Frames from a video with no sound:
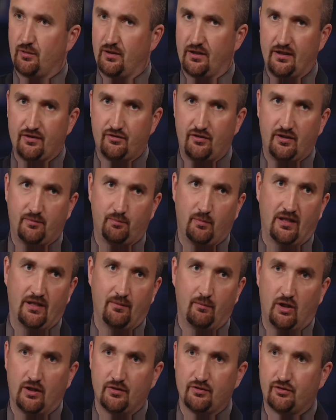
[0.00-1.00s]
where it gets hit by a
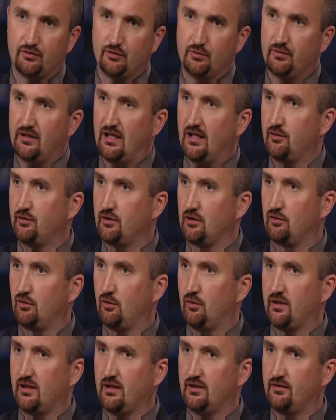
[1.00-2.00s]
monsoon, now you're
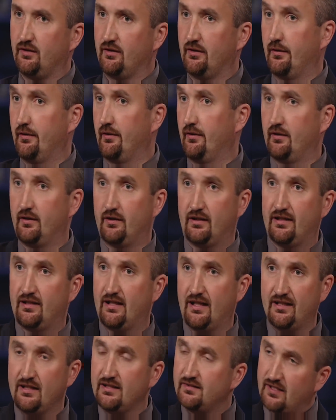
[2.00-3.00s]
growing it in
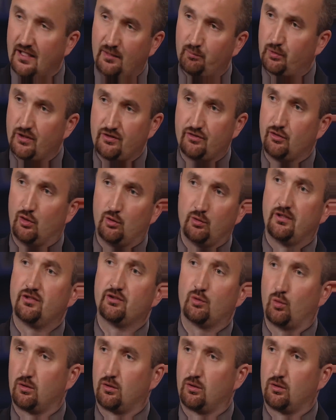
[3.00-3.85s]
any temperate zone in the